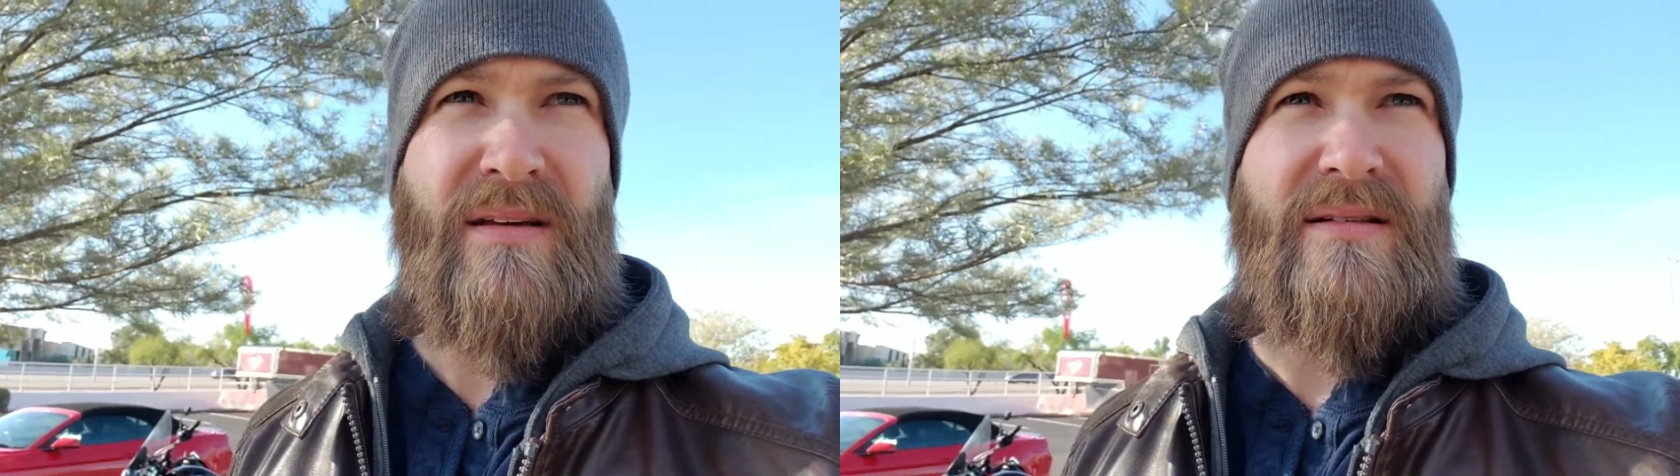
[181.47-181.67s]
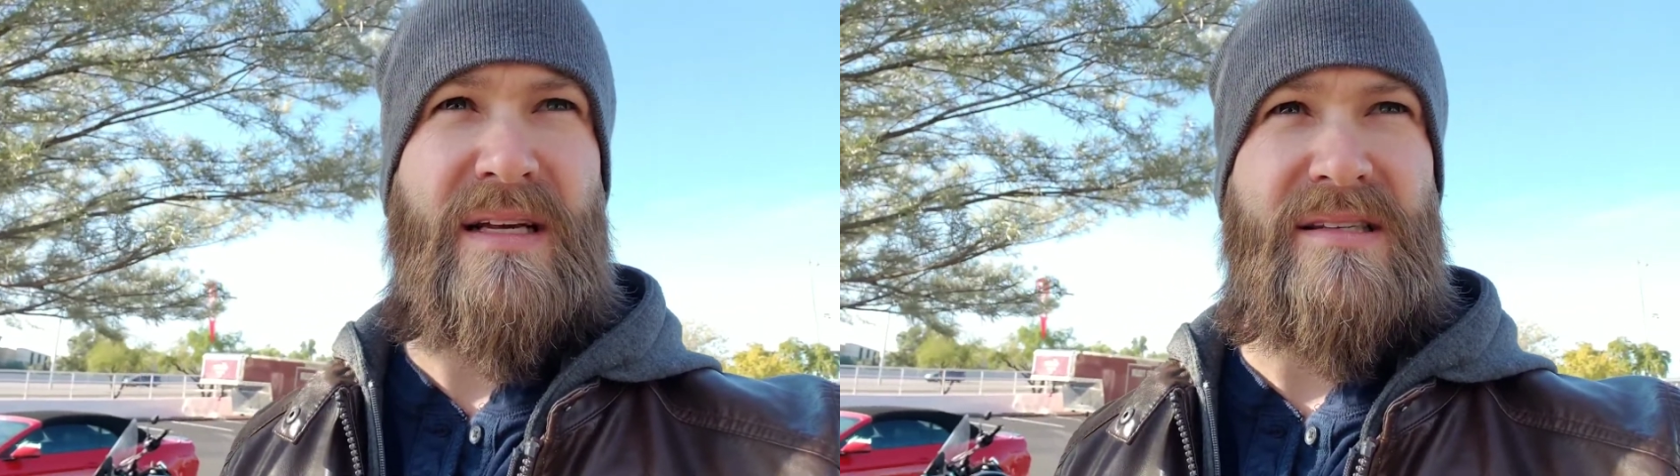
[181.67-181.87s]

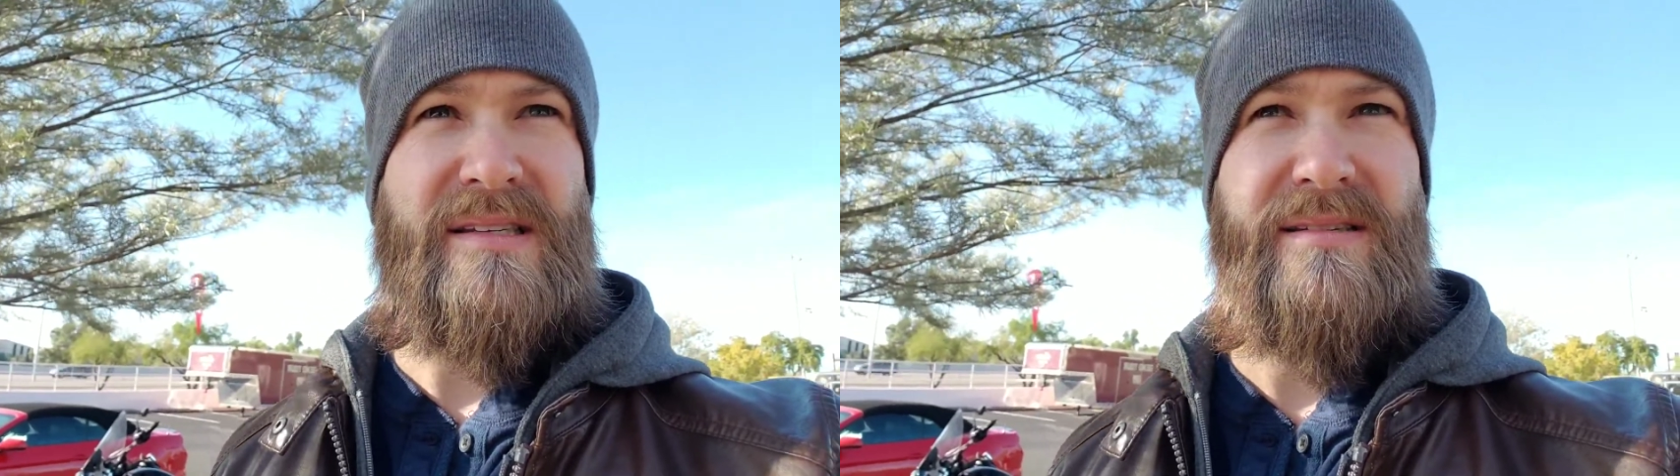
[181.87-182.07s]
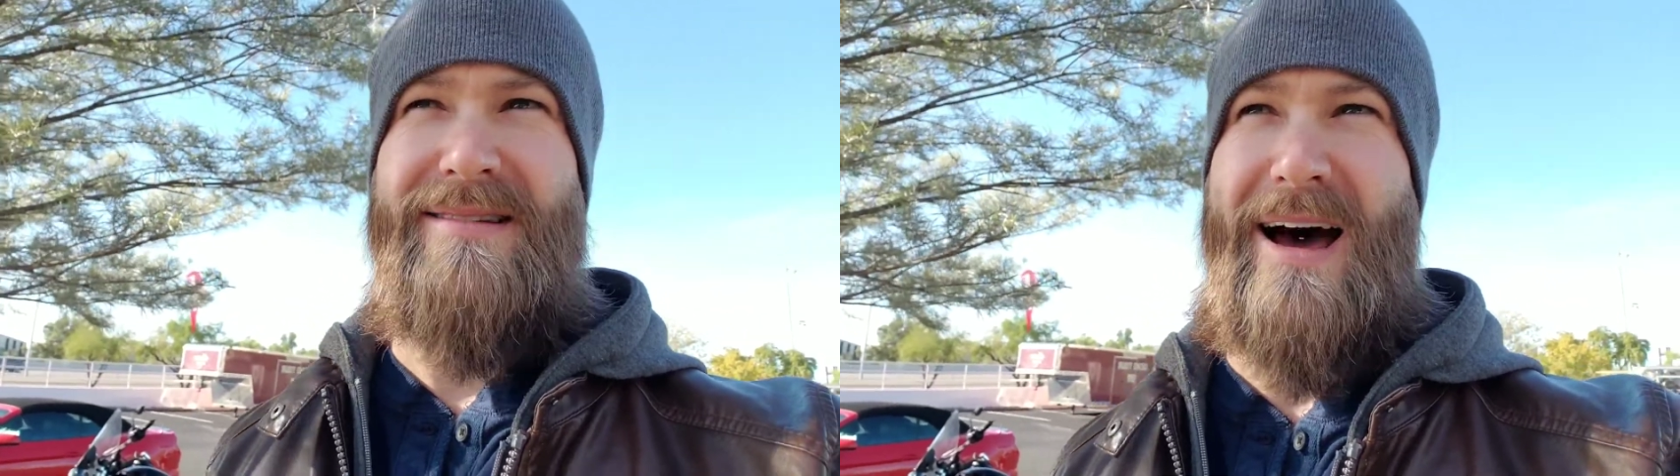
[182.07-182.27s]

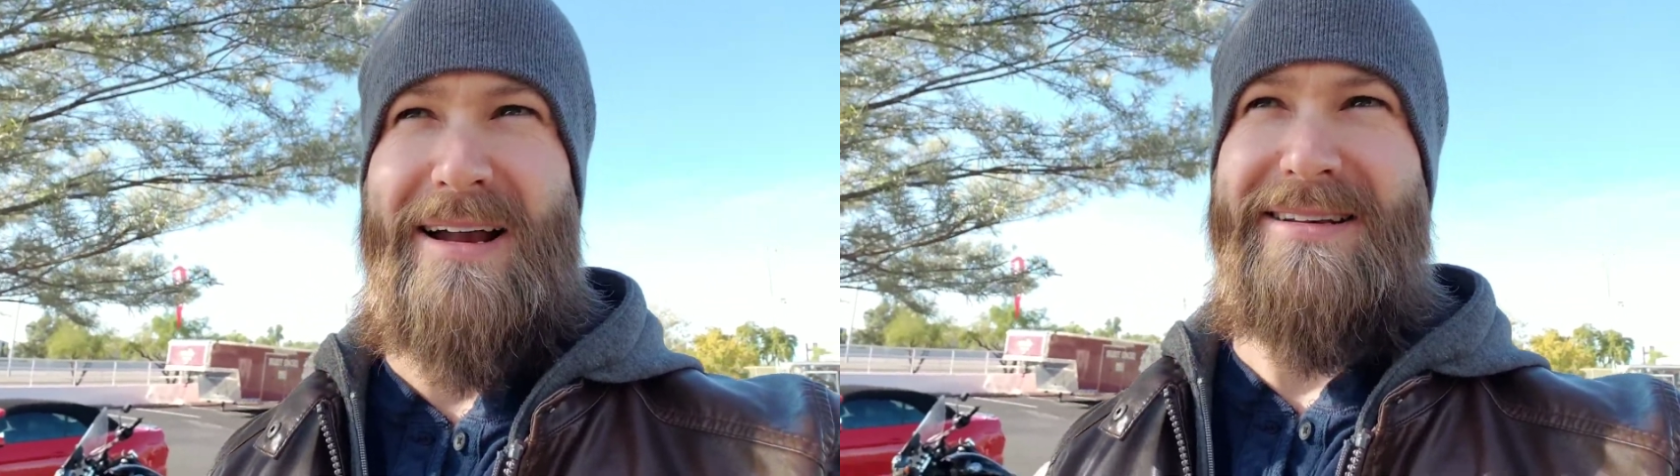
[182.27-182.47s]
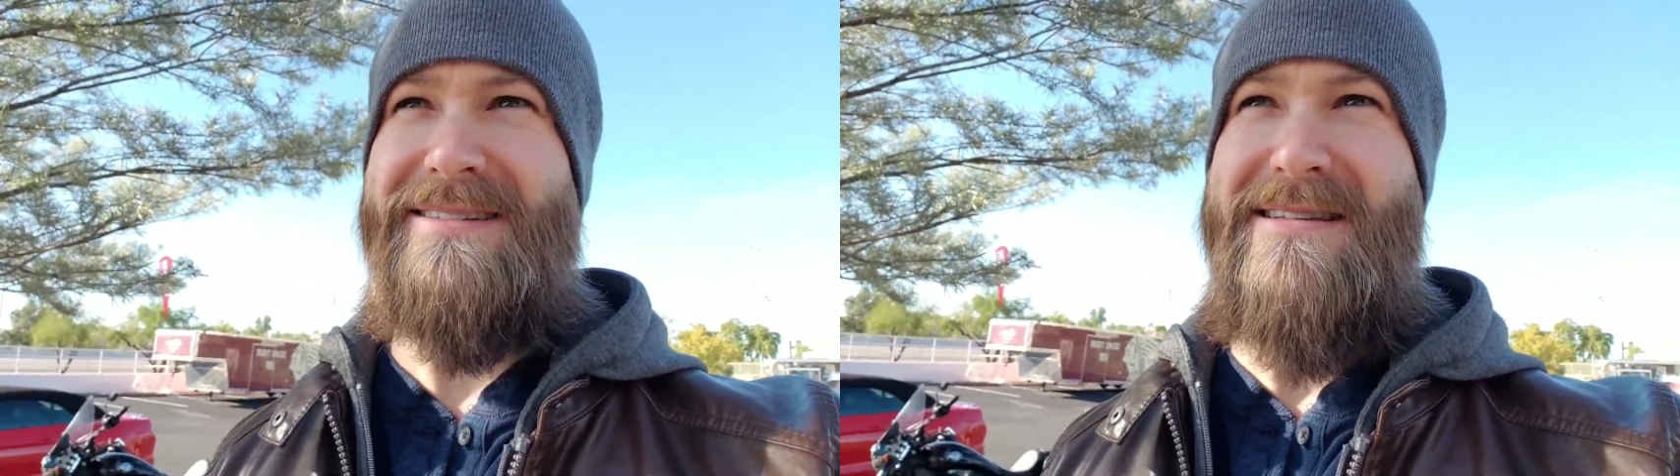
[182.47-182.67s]
that's not
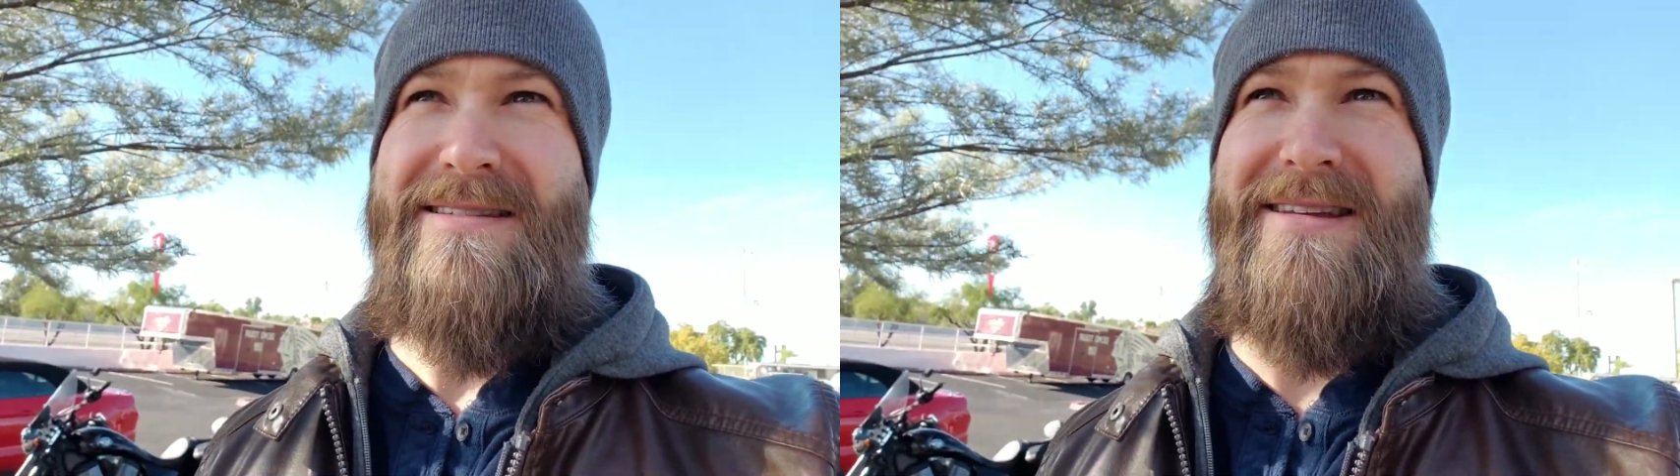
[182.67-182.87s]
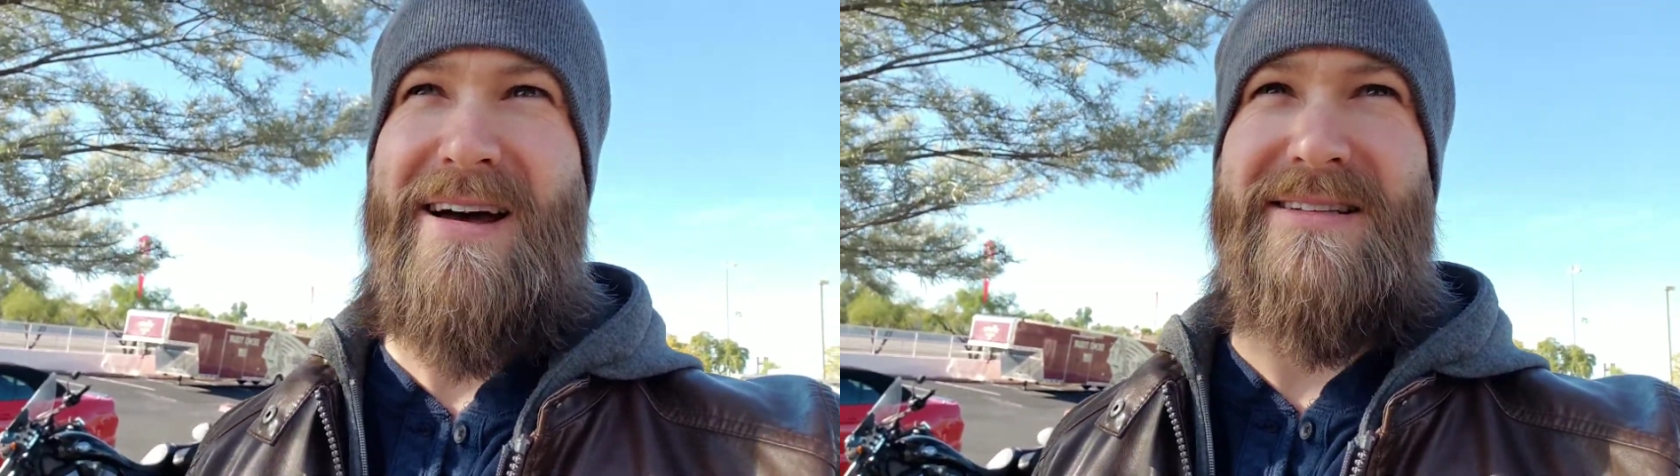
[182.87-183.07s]

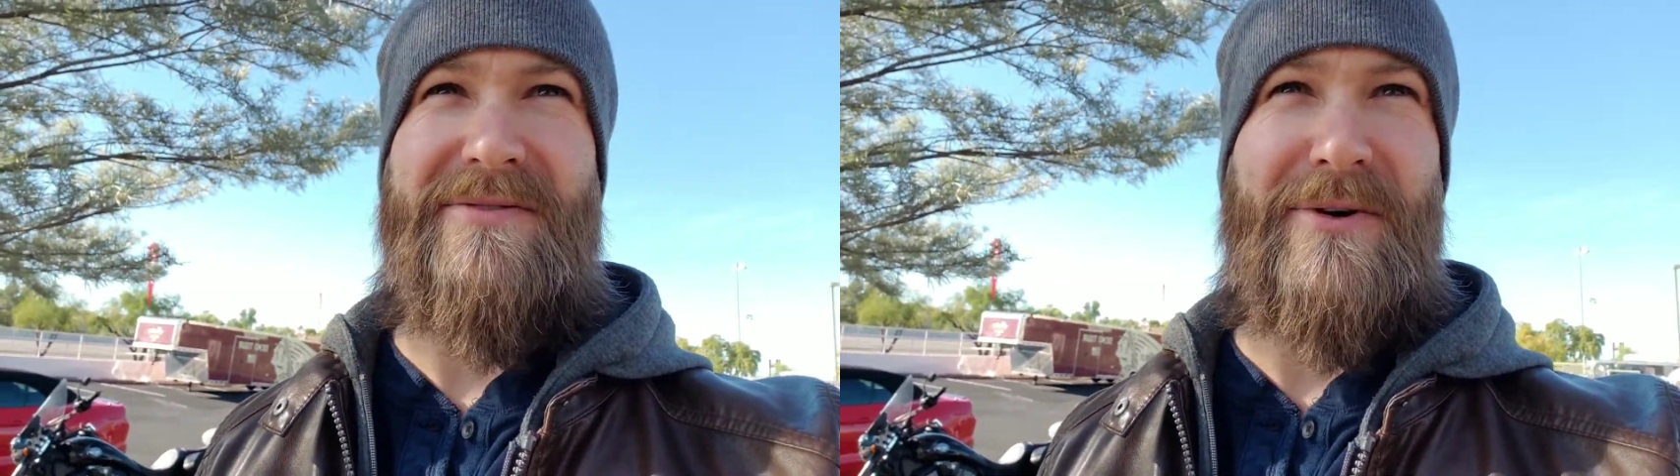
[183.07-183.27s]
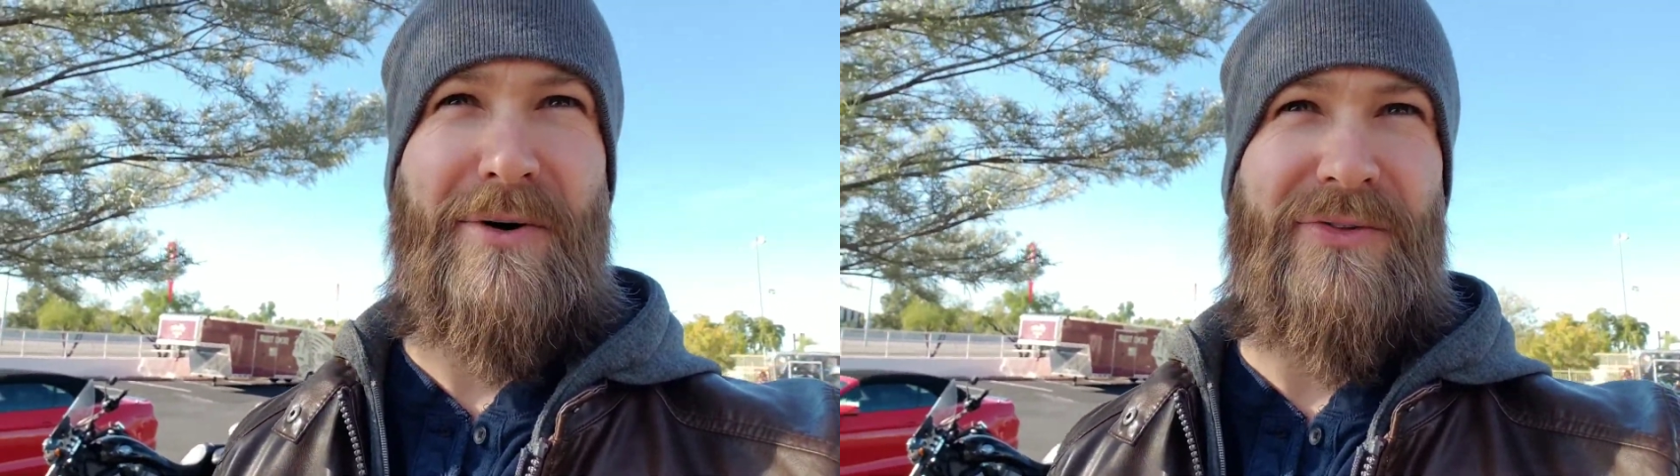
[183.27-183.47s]

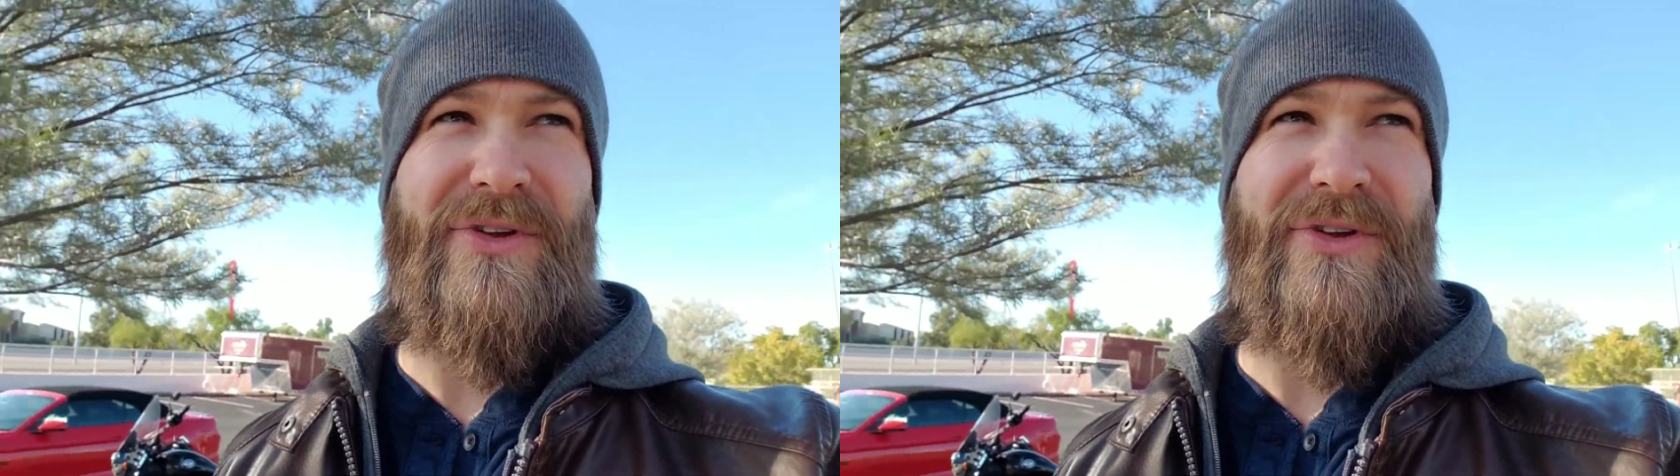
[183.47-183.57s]
difficult